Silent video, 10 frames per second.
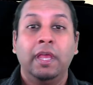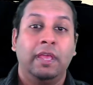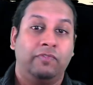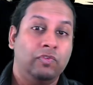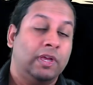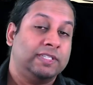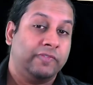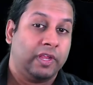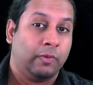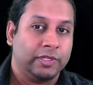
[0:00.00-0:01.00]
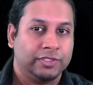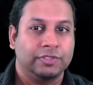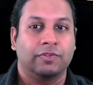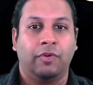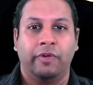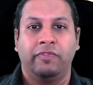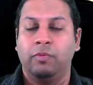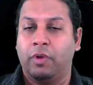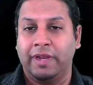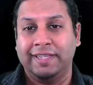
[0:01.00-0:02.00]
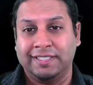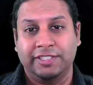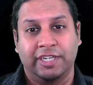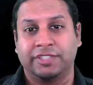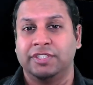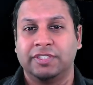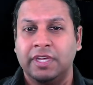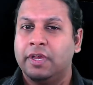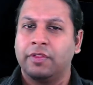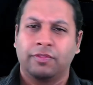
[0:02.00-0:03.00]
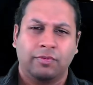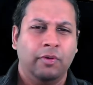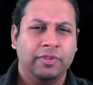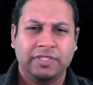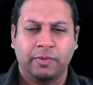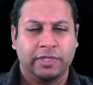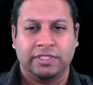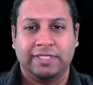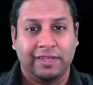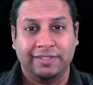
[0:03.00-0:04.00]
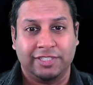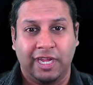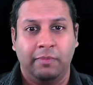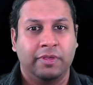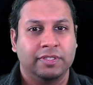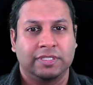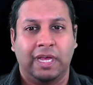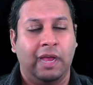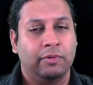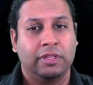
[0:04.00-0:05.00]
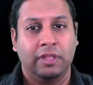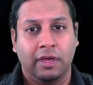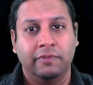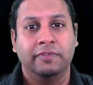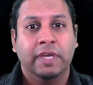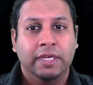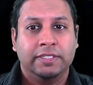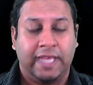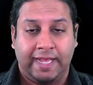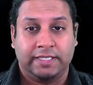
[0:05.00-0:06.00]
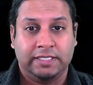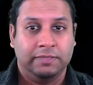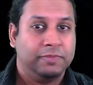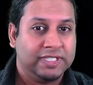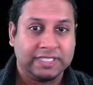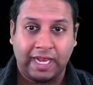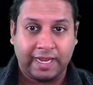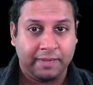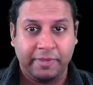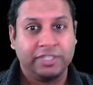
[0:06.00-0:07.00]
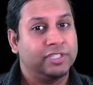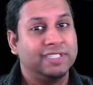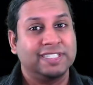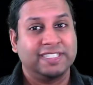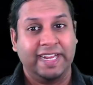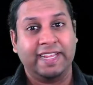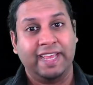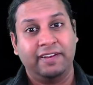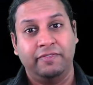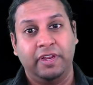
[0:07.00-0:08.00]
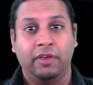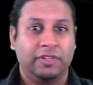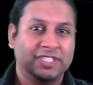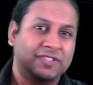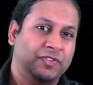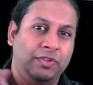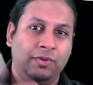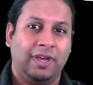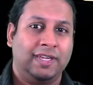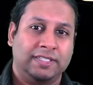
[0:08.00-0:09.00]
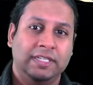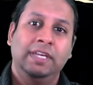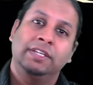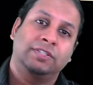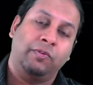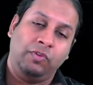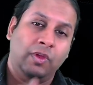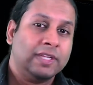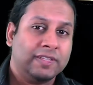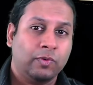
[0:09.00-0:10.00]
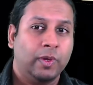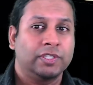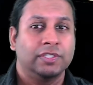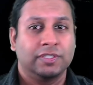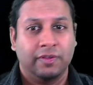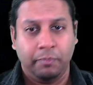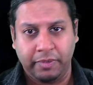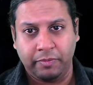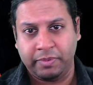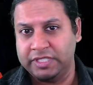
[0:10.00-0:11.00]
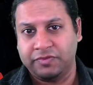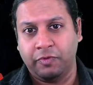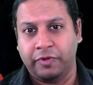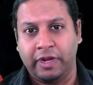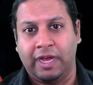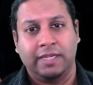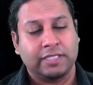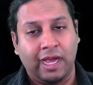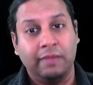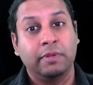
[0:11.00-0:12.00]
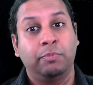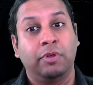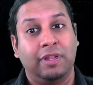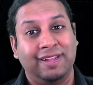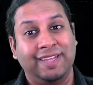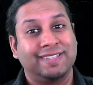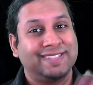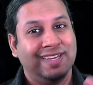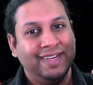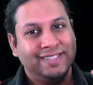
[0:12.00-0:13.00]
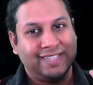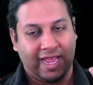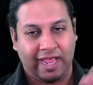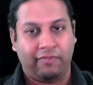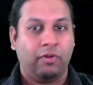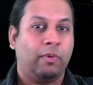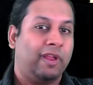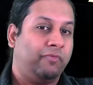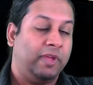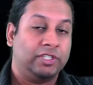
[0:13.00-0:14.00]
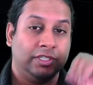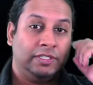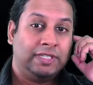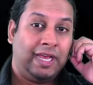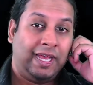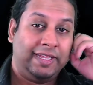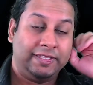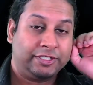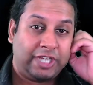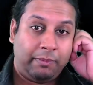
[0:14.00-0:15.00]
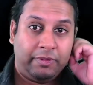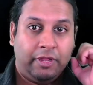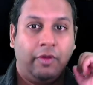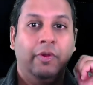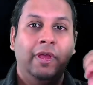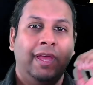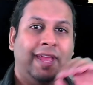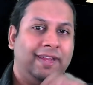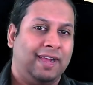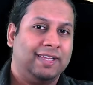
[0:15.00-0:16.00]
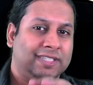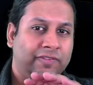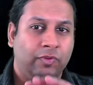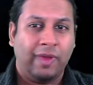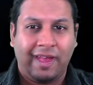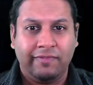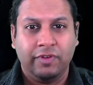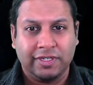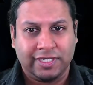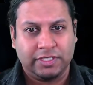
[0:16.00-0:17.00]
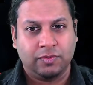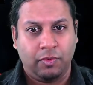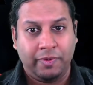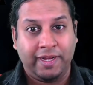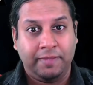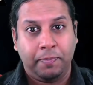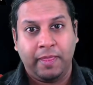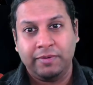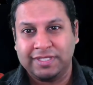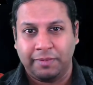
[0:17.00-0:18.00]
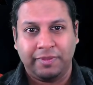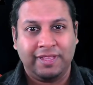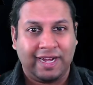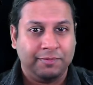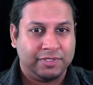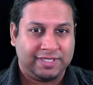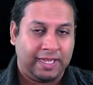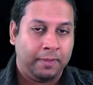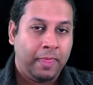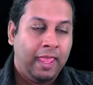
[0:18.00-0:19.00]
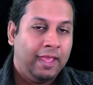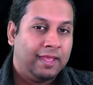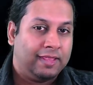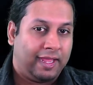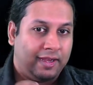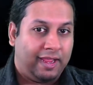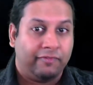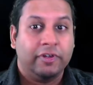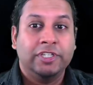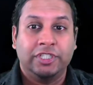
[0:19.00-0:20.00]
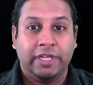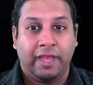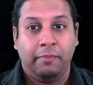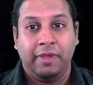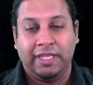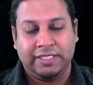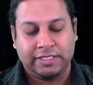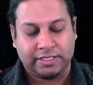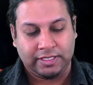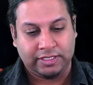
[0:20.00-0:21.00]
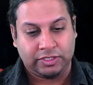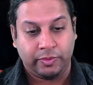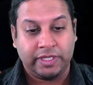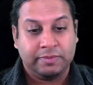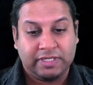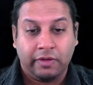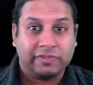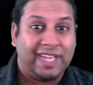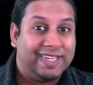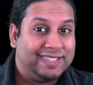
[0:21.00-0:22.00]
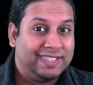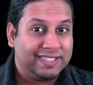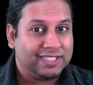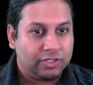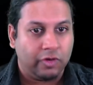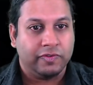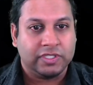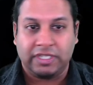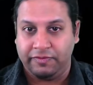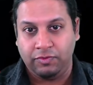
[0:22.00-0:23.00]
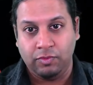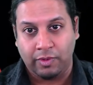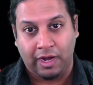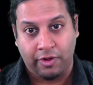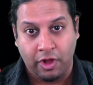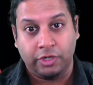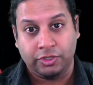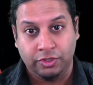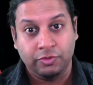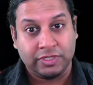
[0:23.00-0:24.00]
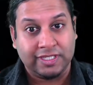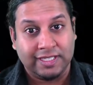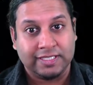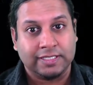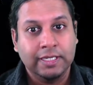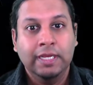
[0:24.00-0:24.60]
if you guys have any questions, or if you want any suggestions, throw these questions out in the chat, because I would love to answer them. This, like I mentioned, is a dedicated video. This is for you guys. So if you guys have questions, please feel free to ask. I'm going to put links to everyone I've mentioned in the chat below. And guys, if you have not done so already, there is something that I would say that every GM is doing themselves a disservice if you are not using this.